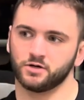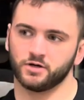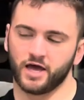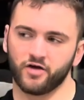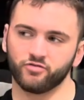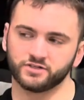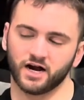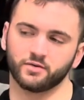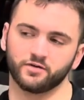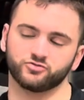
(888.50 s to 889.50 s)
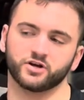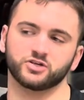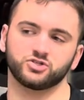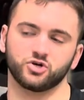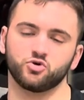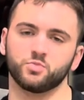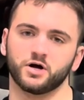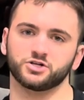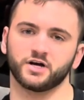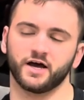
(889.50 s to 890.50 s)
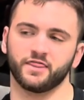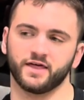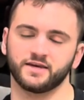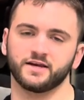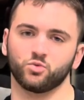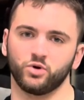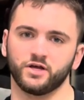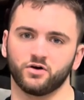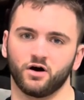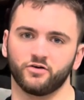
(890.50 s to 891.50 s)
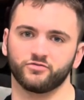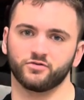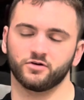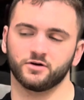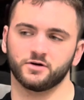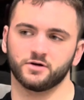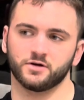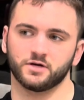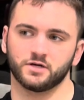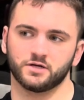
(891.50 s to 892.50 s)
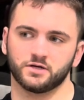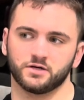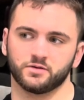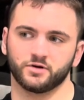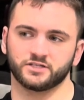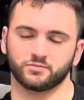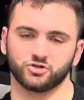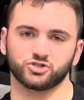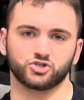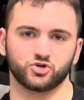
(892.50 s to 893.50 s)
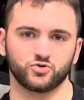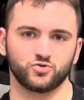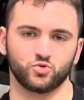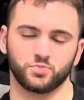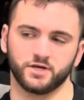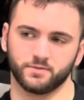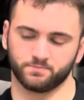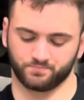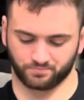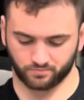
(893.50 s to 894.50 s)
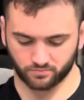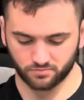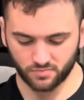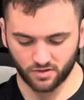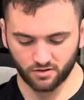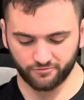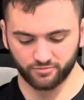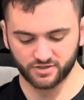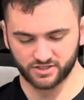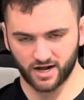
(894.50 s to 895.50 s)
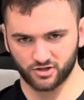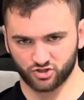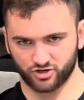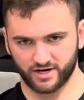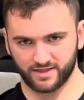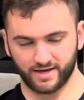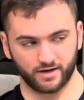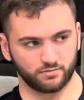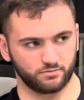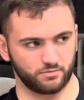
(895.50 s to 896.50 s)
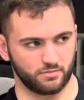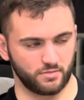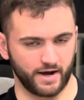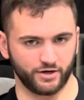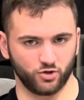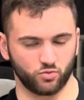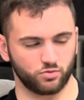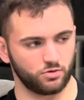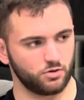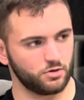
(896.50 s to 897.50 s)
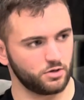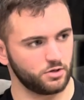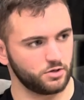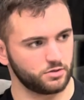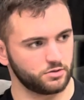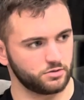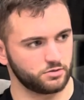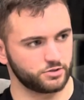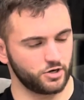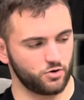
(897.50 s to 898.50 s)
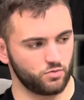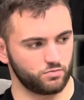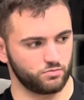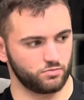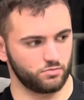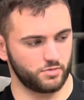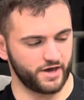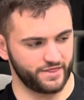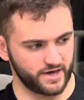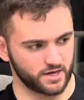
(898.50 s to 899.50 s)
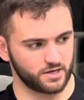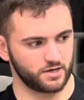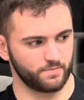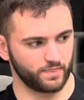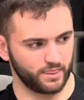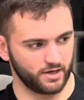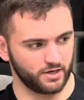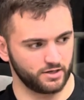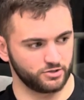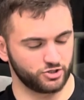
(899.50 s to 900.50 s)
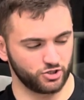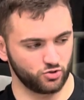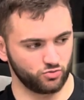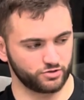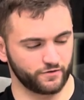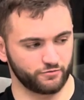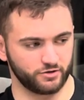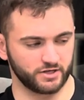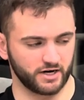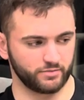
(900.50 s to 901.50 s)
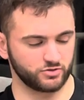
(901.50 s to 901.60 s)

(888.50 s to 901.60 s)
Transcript: every time I've trained too much, I then need a week off because I'm just too beat from the style of training that I do. So I think 2 to 3 times a